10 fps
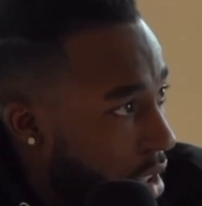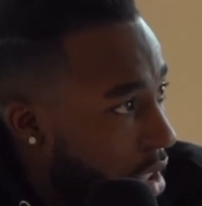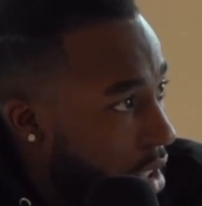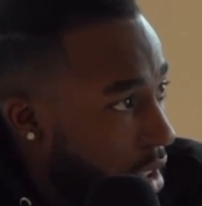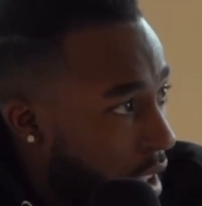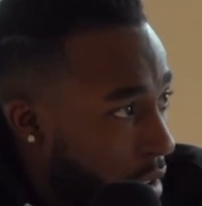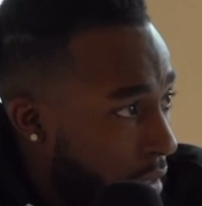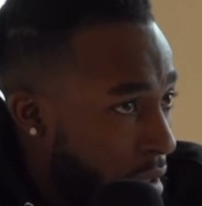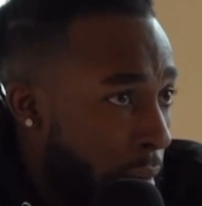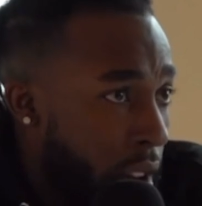Like
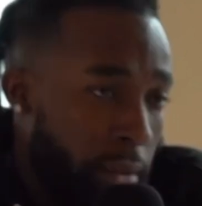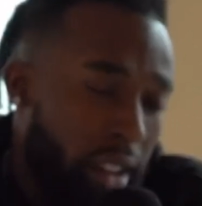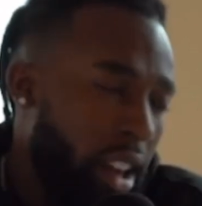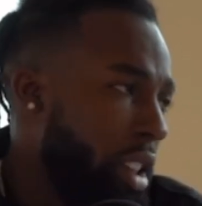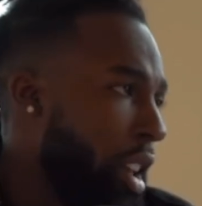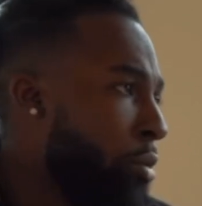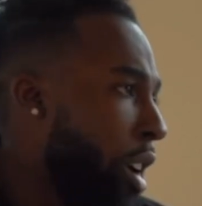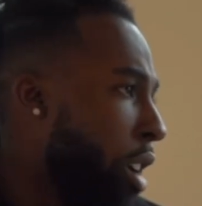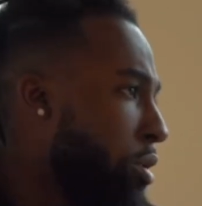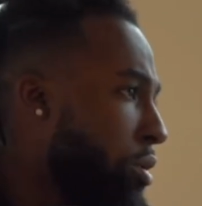whatever's on my mind, I'm like, hey, like
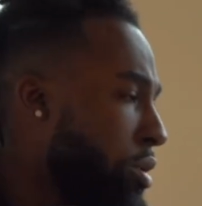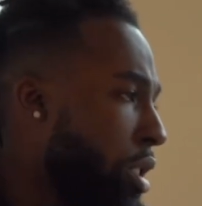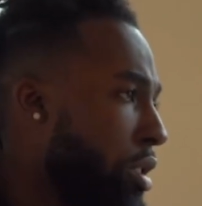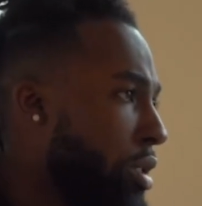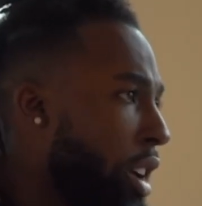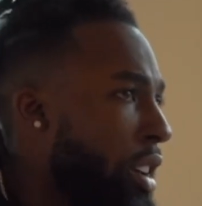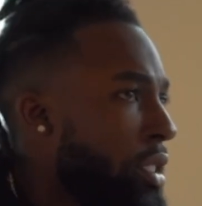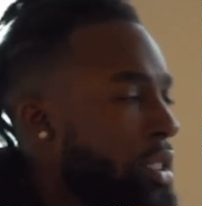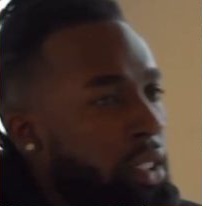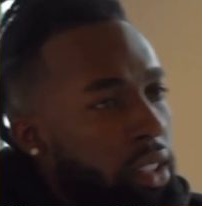how like,
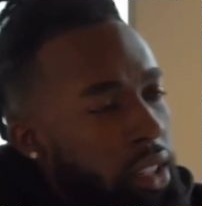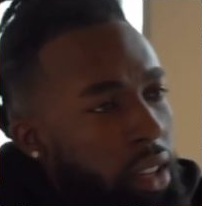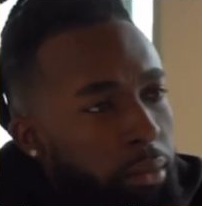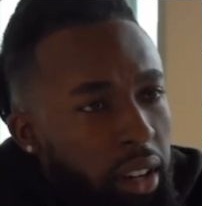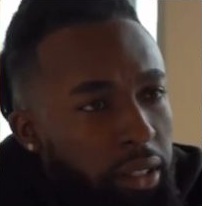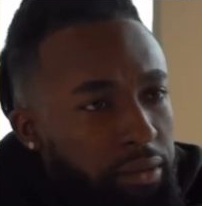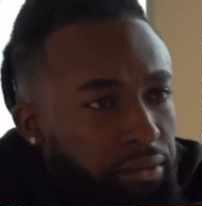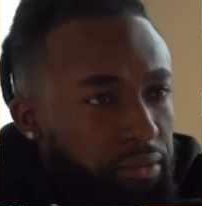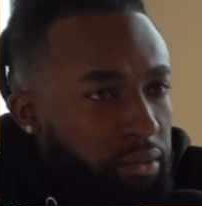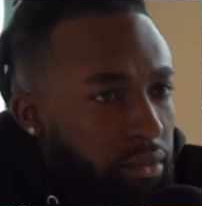but.
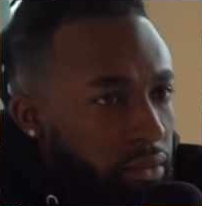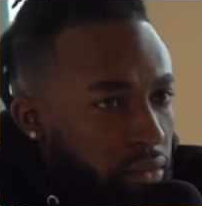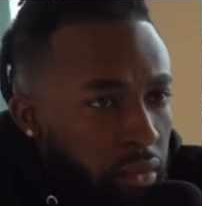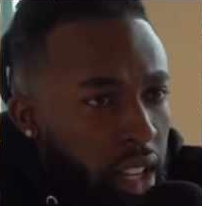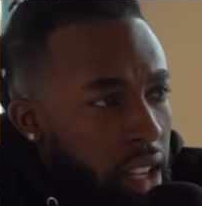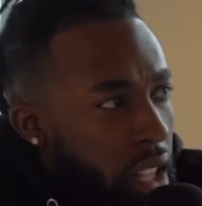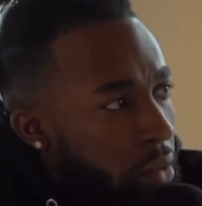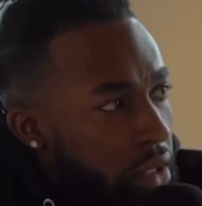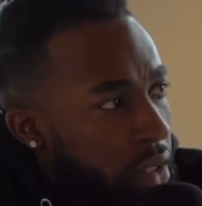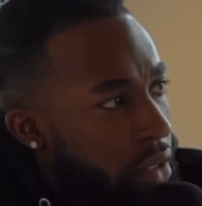That's what I
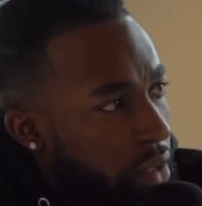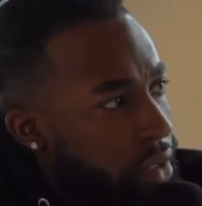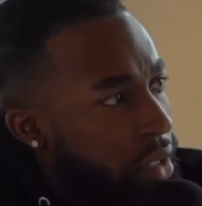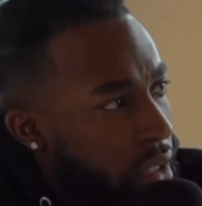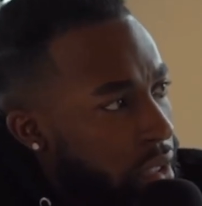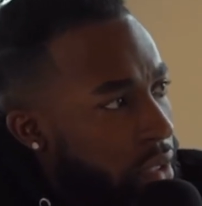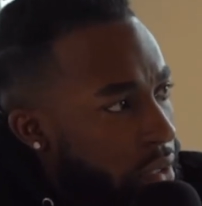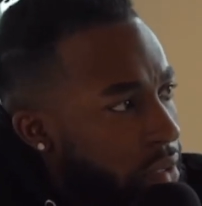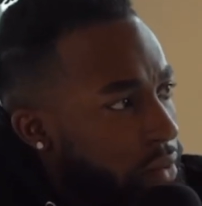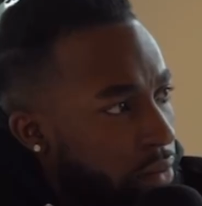found, bro.
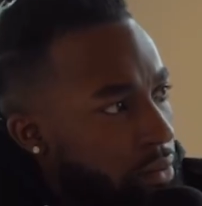Not to cut you